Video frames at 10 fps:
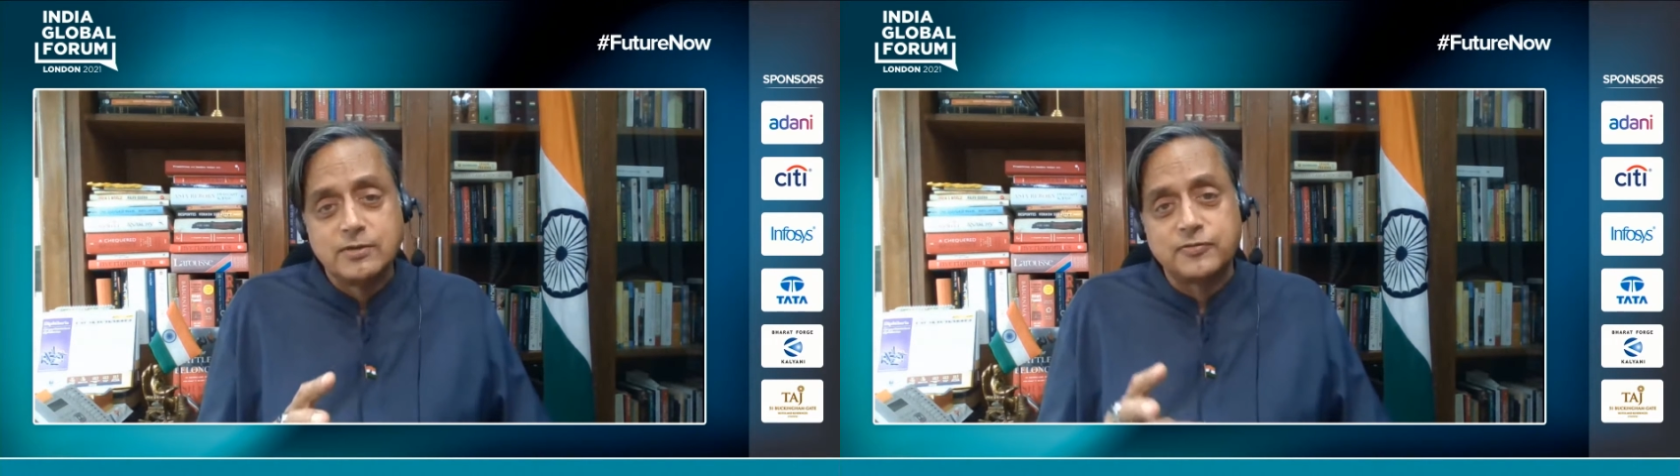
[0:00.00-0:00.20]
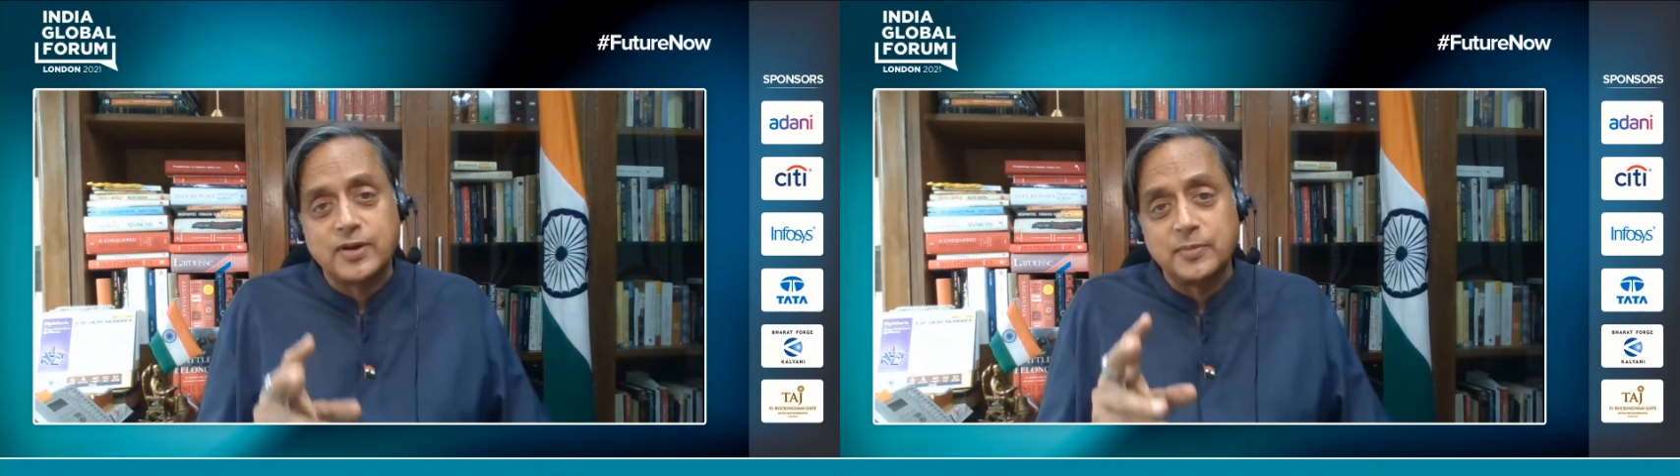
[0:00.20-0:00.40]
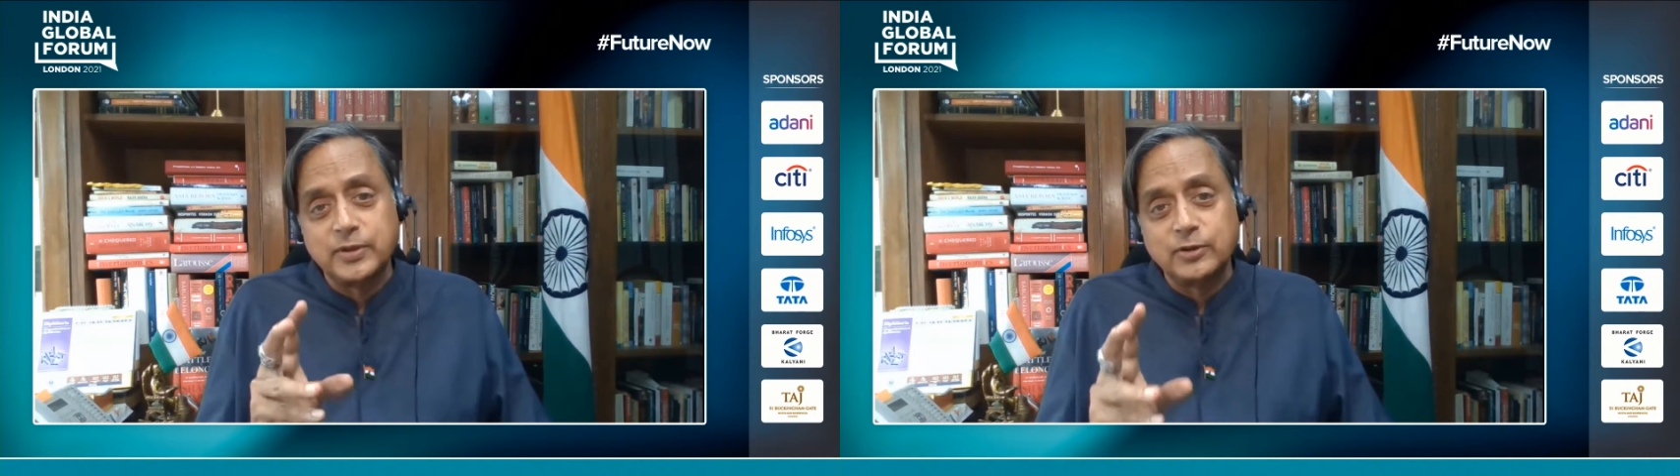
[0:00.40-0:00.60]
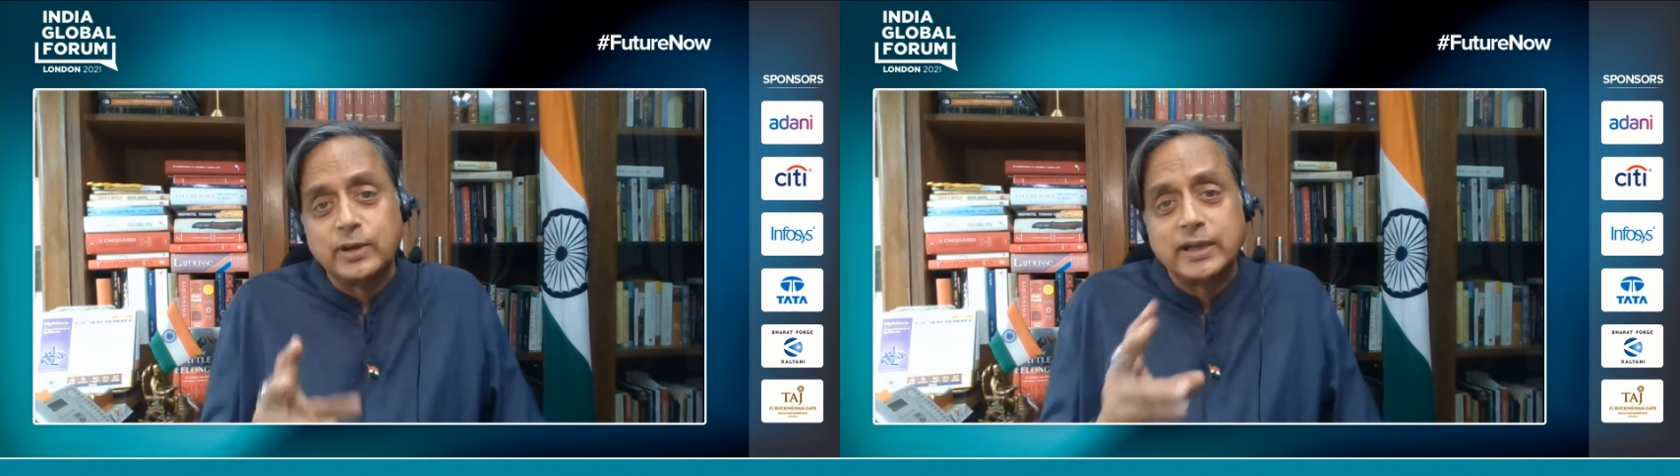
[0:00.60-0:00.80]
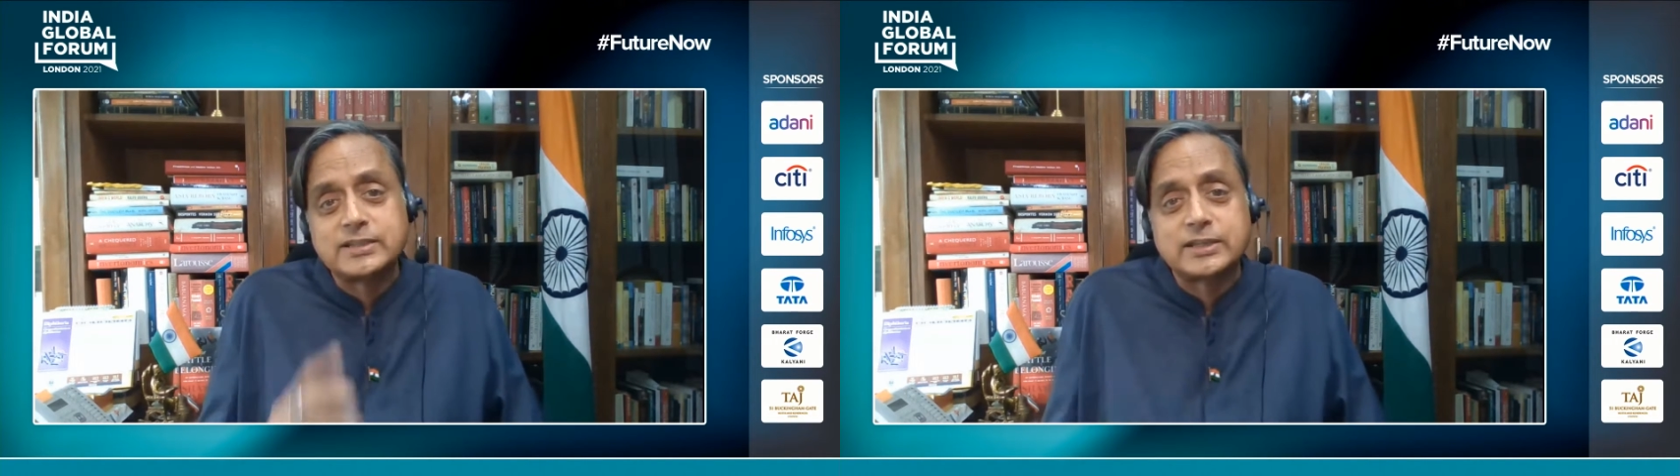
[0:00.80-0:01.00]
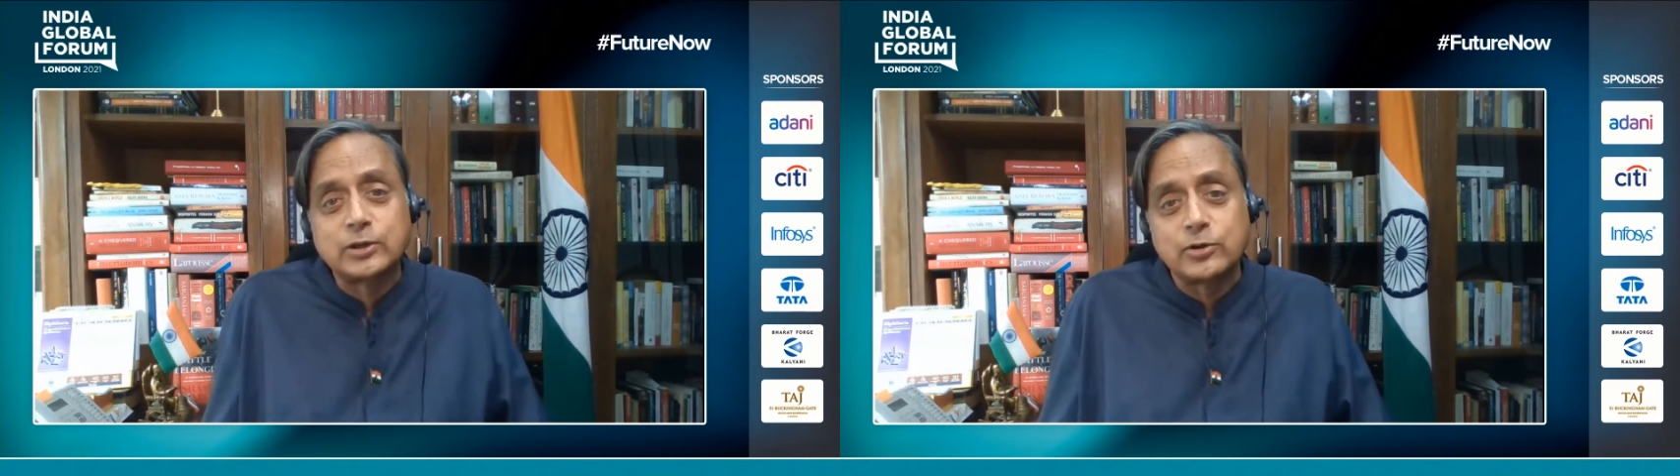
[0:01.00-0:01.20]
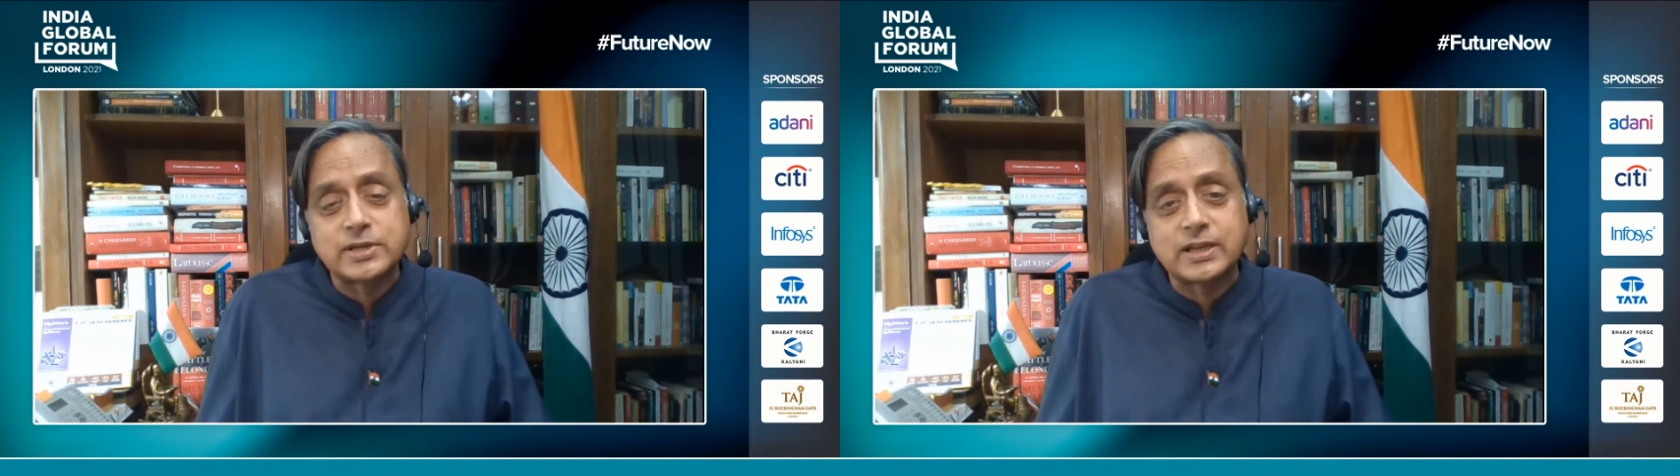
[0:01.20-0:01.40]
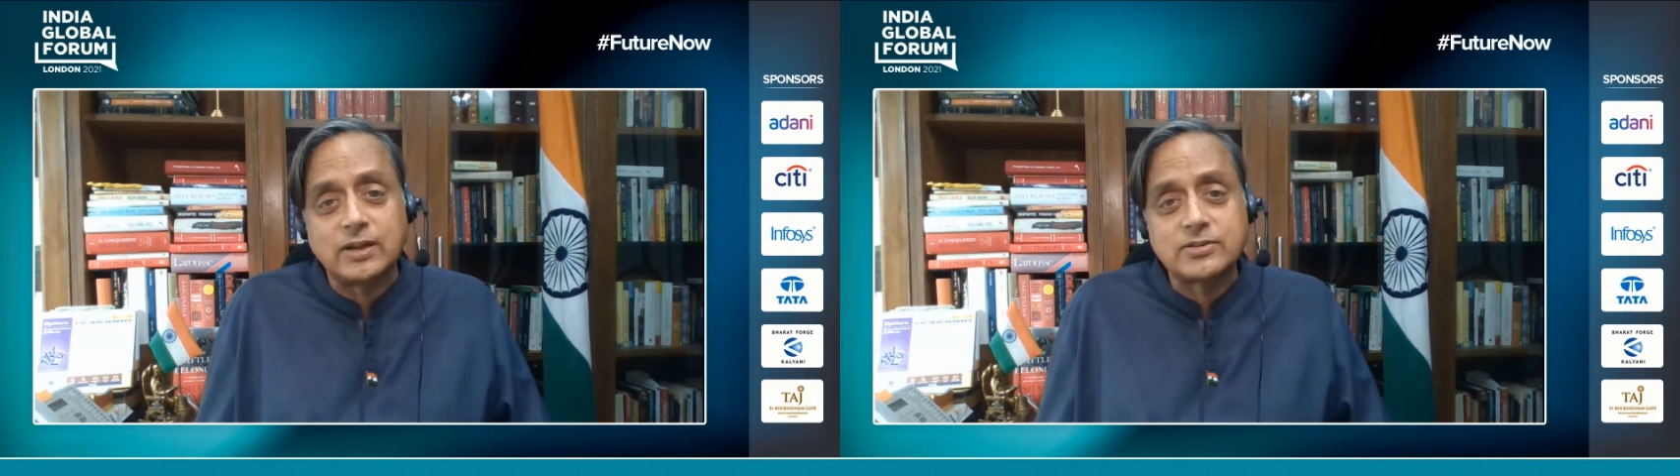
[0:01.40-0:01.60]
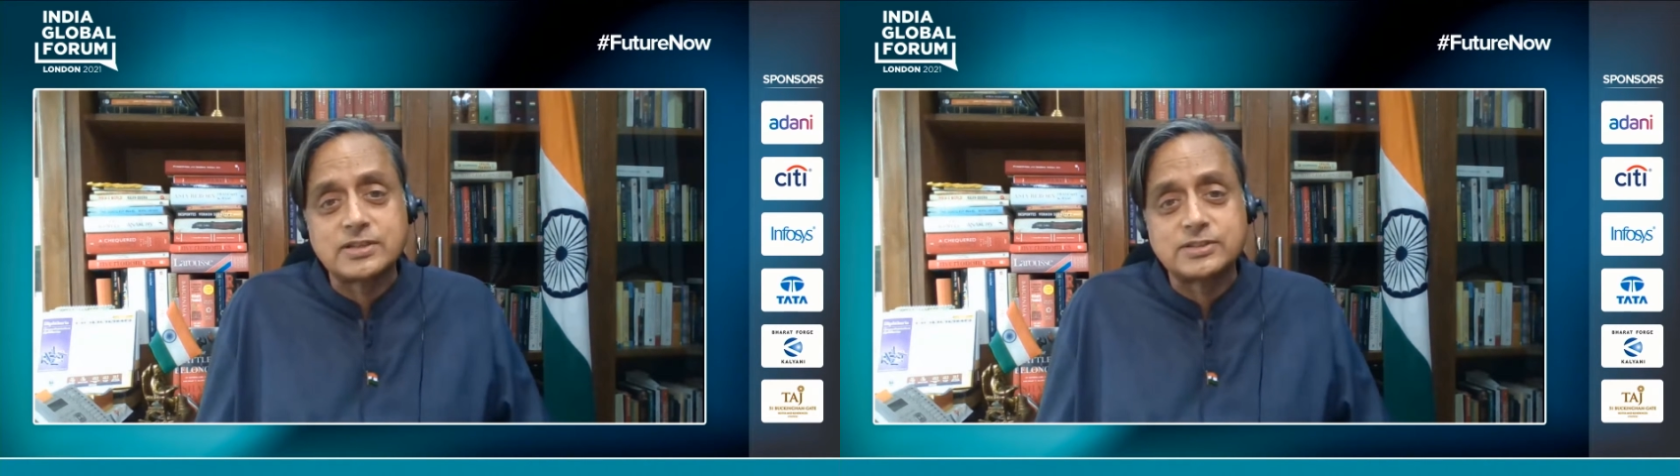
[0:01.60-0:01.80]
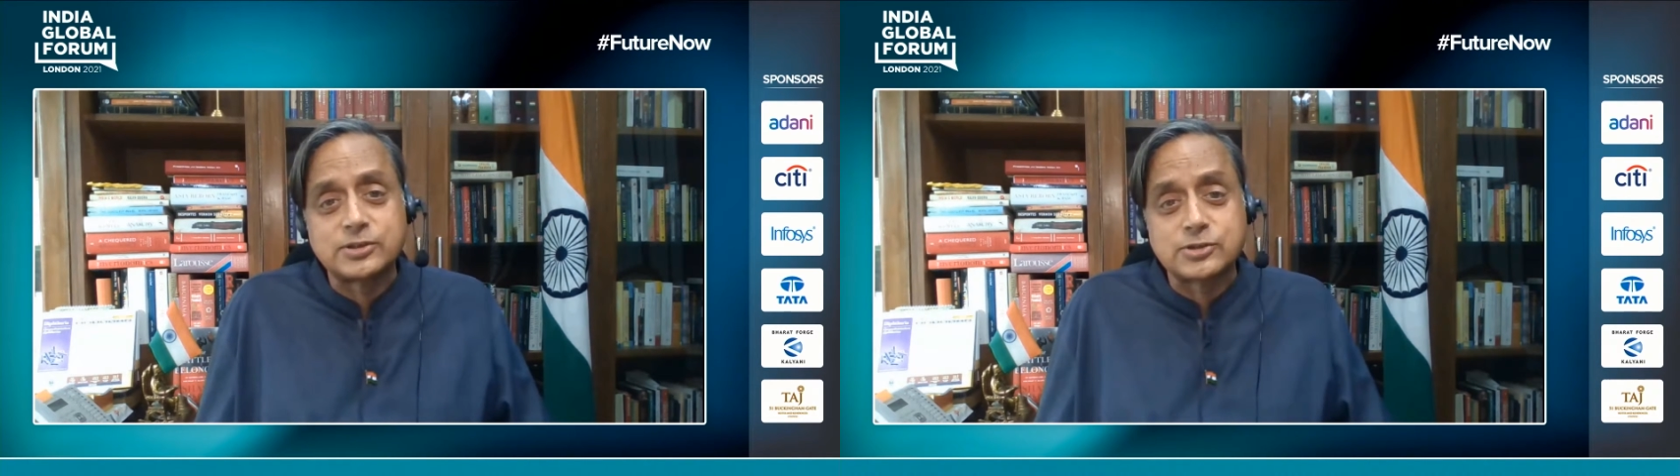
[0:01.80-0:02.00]
from the UN Security
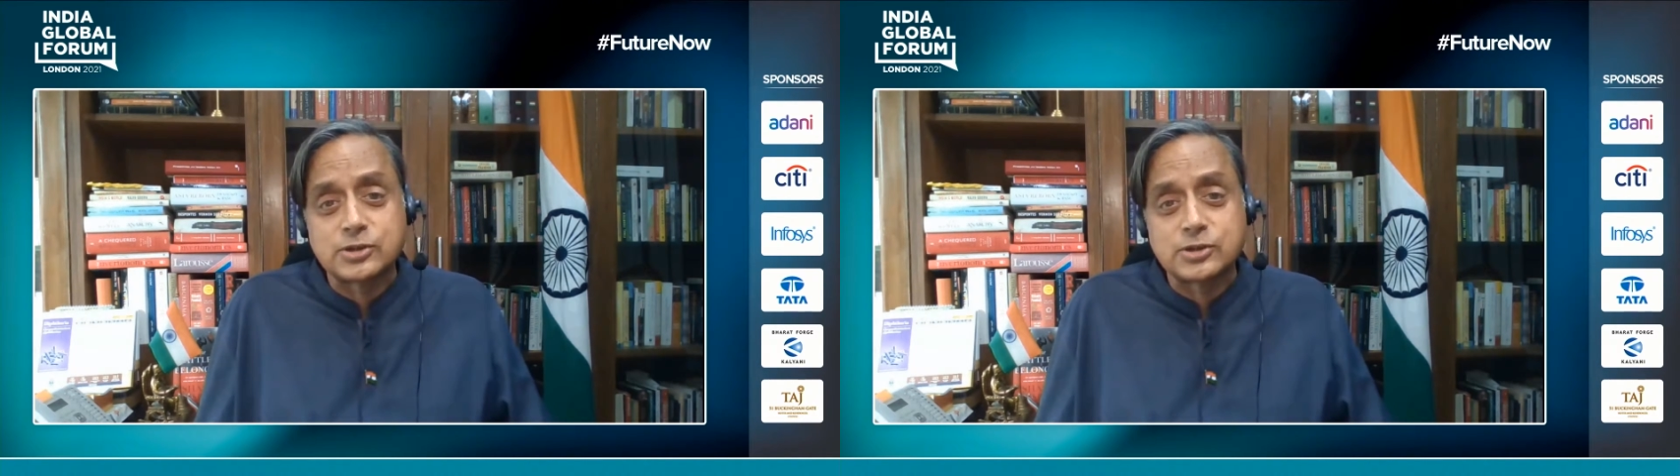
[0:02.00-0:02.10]
Council's